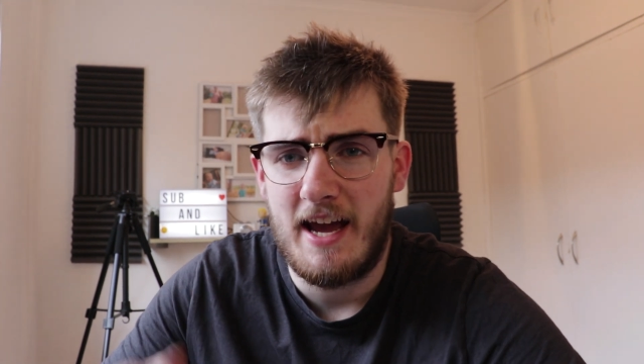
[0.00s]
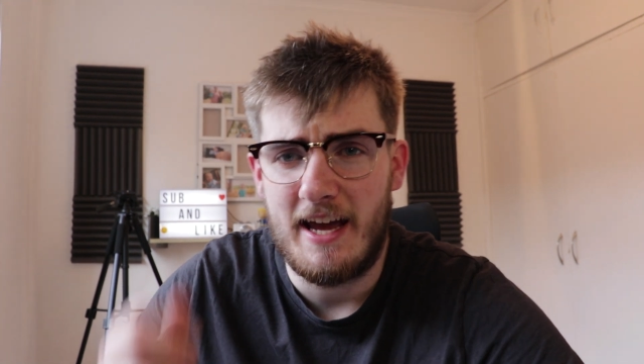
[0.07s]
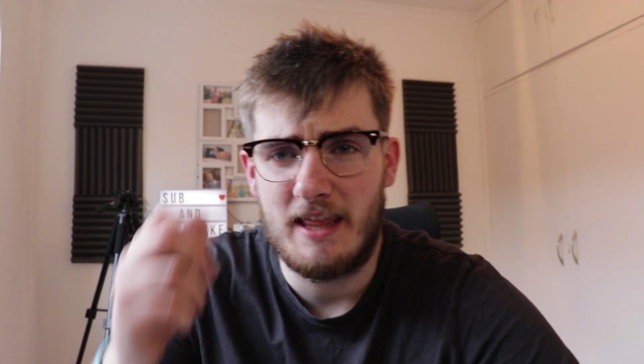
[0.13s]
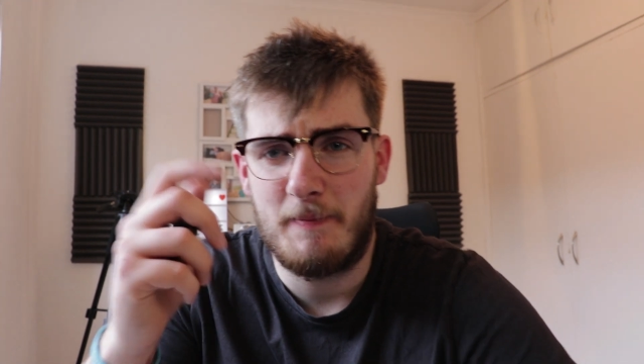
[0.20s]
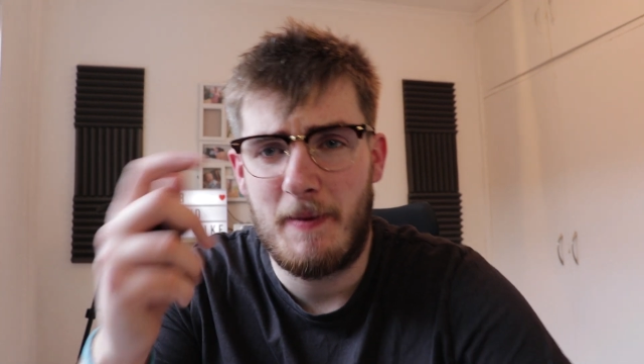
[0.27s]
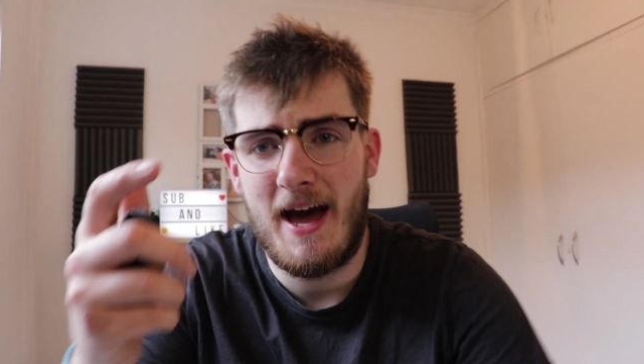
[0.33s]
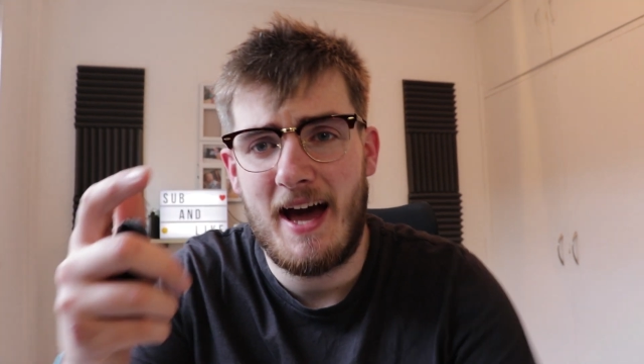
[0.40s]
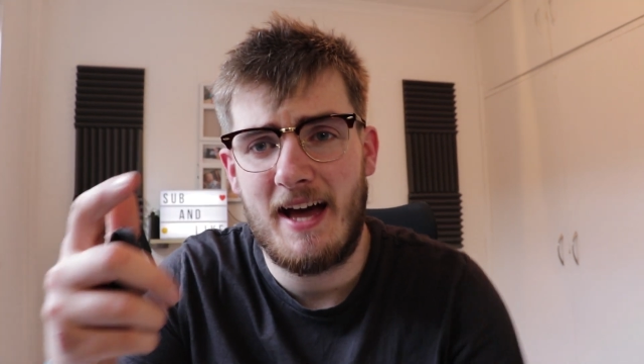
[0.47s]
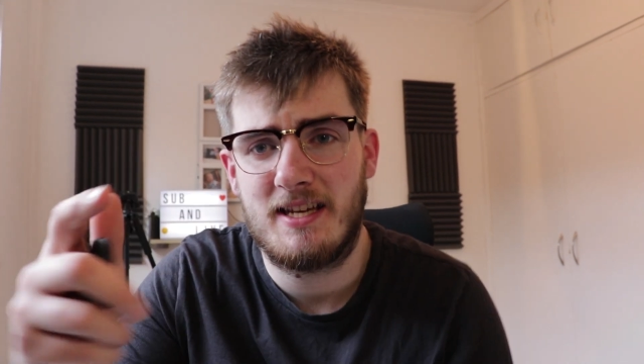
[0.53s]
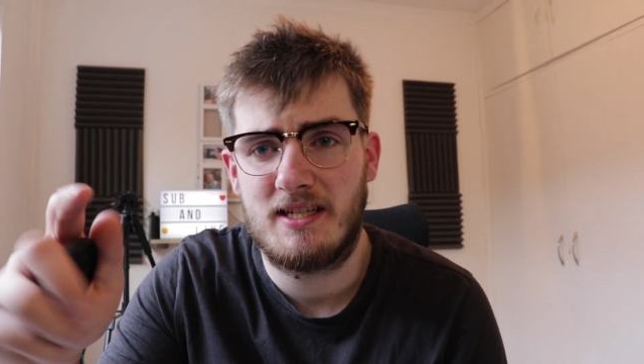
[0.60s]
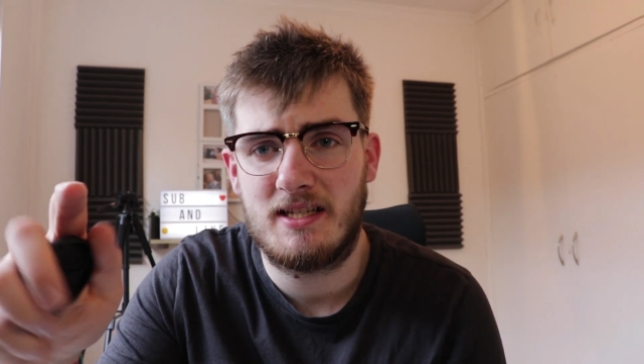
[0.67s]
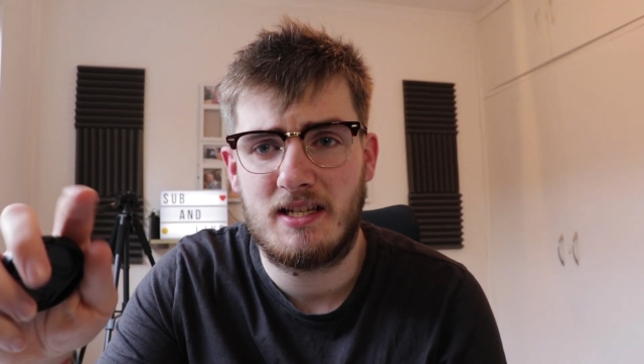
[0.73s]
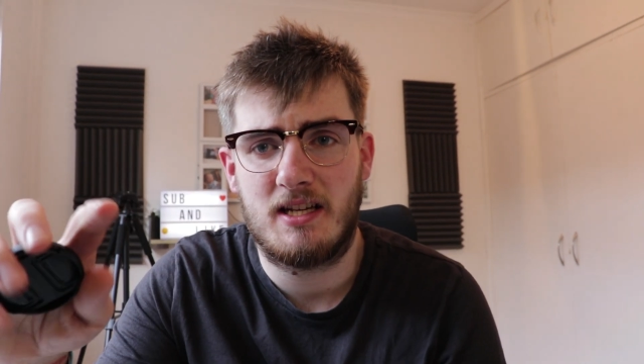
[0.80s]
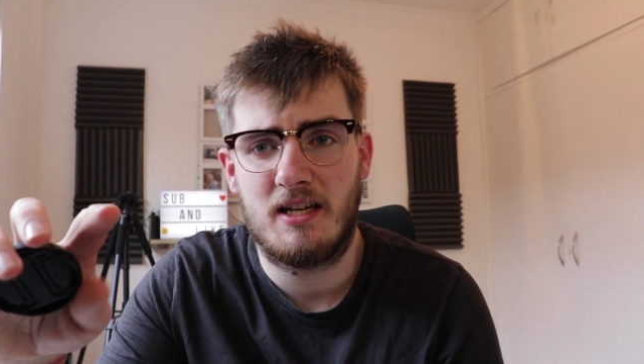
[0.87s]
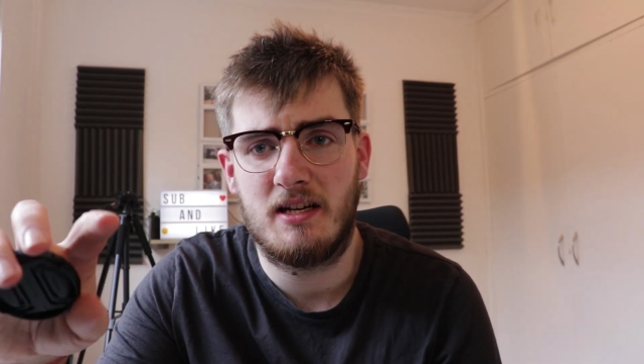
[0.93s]
in the
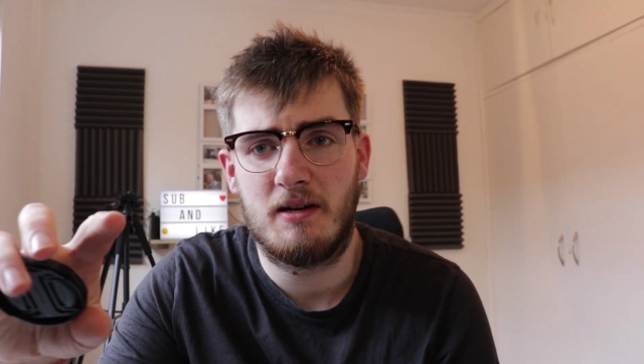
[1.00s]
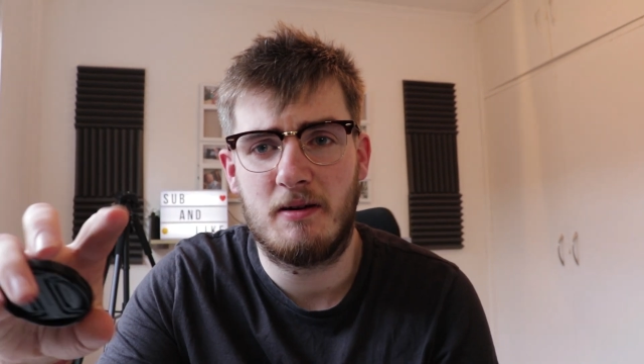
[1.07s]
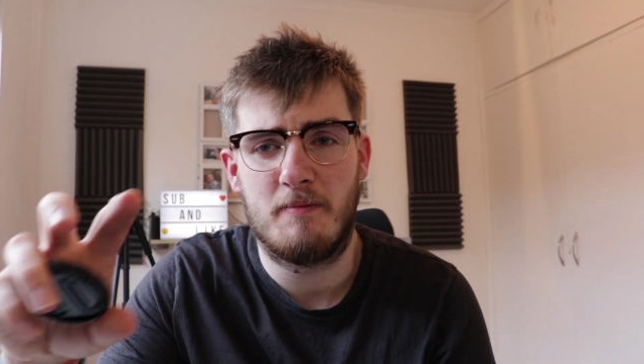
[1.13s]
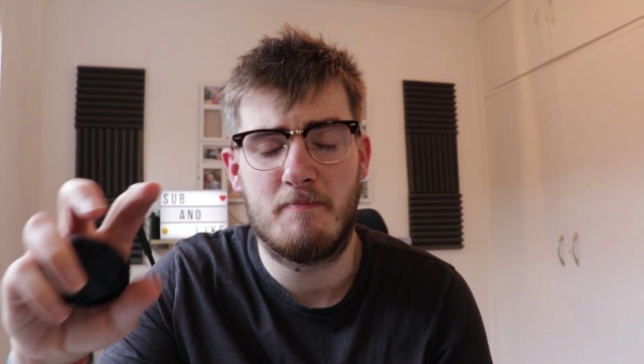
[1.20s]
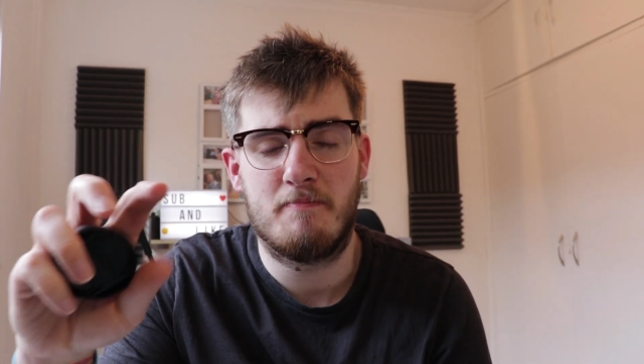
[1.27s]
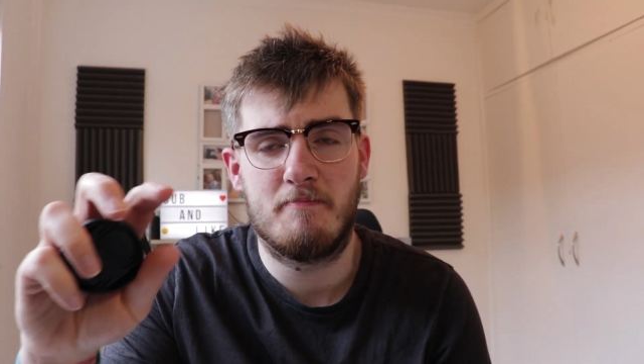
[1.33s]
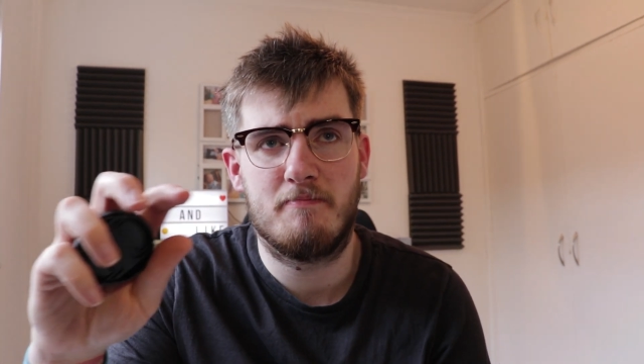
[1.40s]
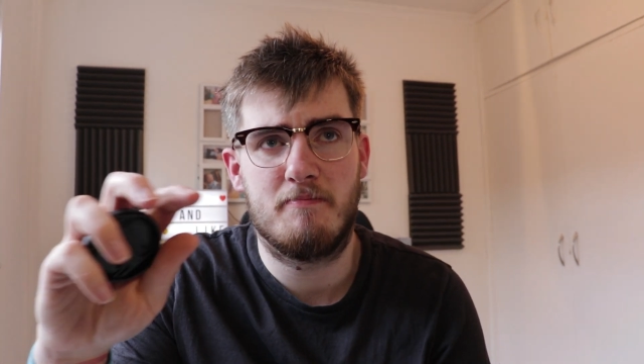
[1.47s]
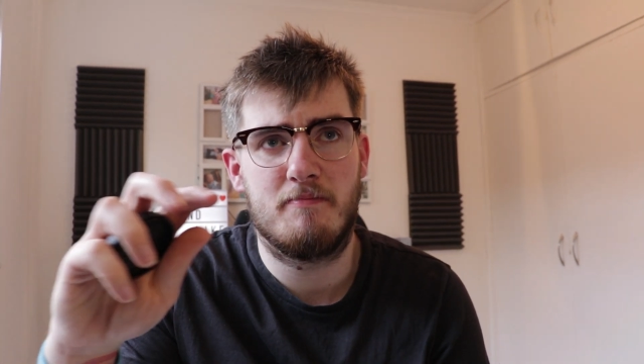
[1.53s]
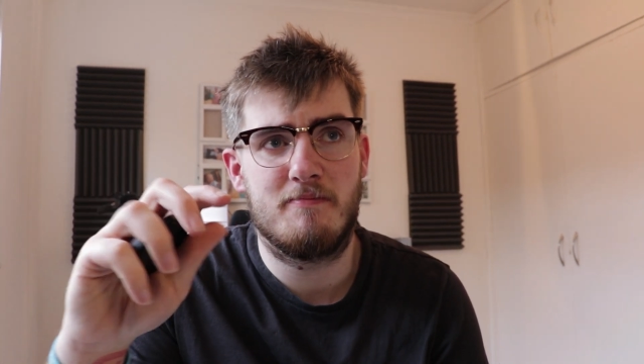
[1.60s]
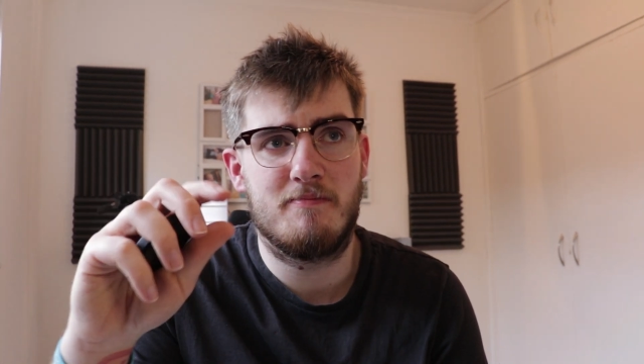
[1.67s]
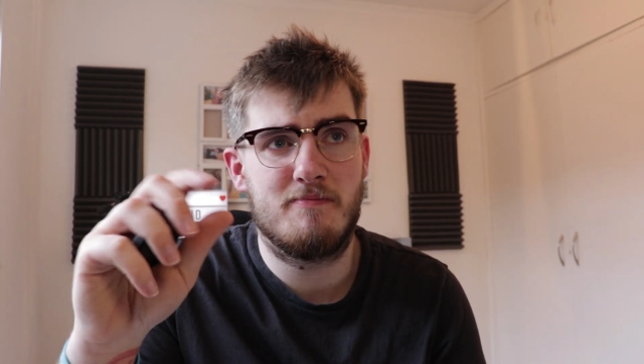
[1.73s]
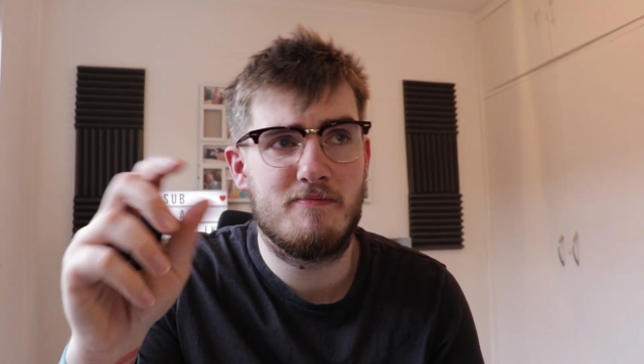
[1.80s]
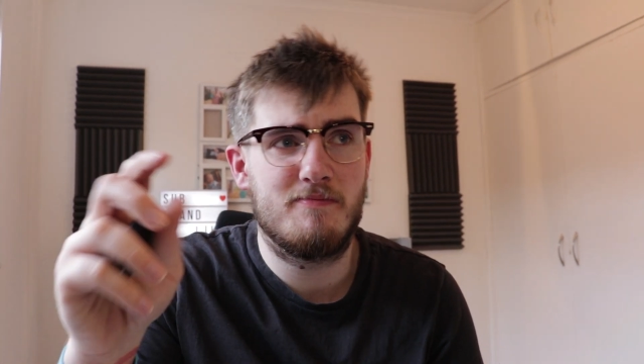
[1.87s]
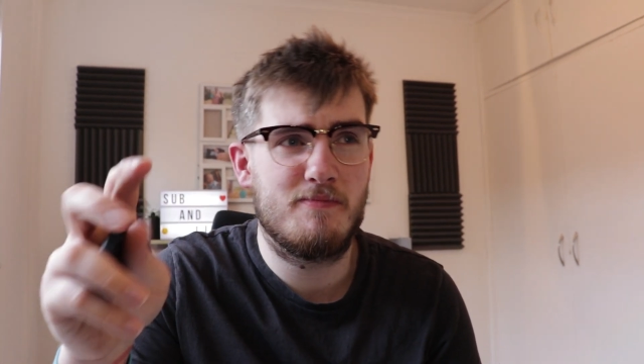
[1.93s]
past
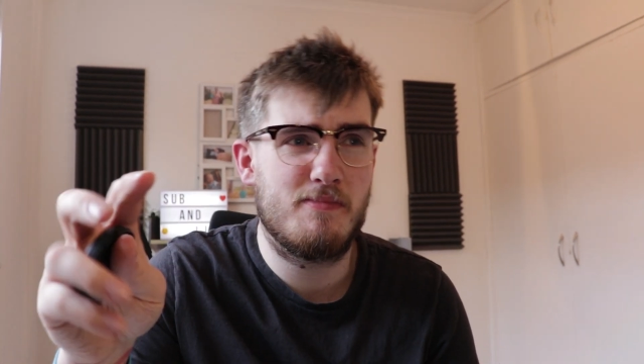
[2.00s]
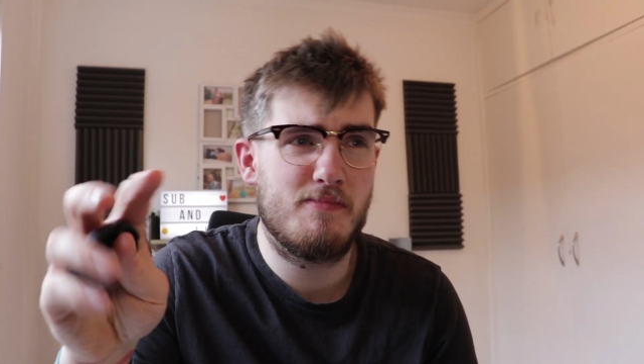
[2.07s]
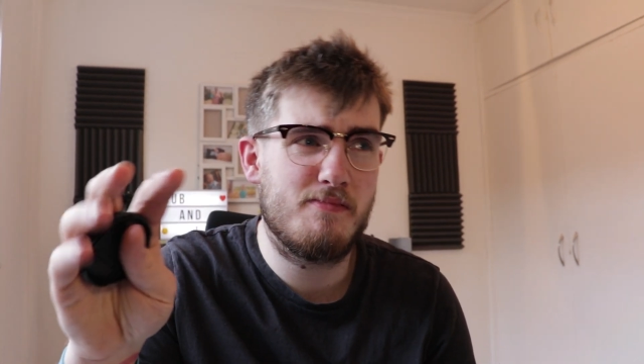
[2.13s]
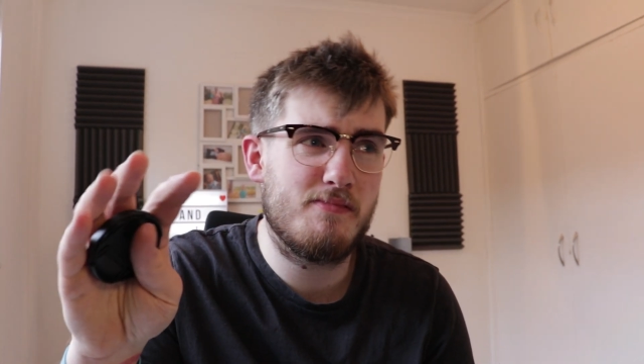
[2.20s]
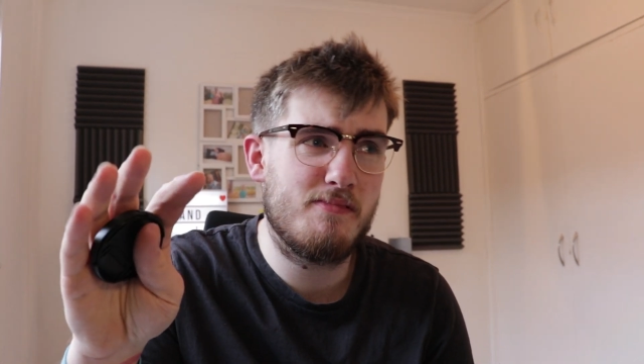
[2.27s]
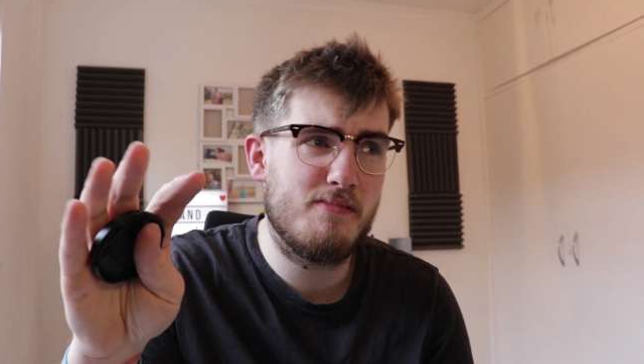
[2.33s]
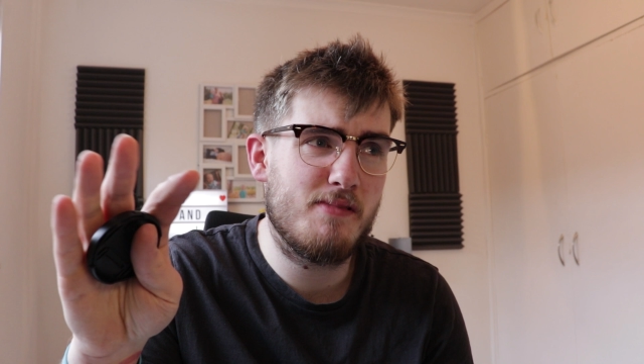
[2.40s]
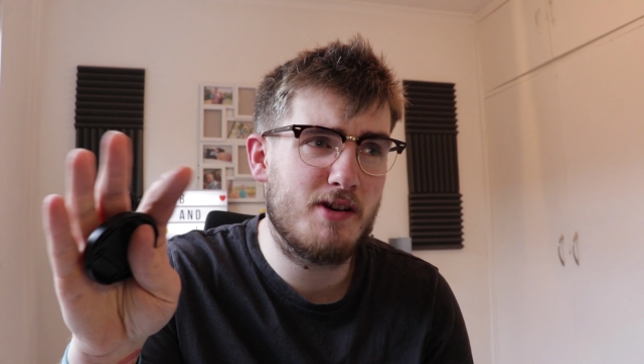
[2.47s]
mm,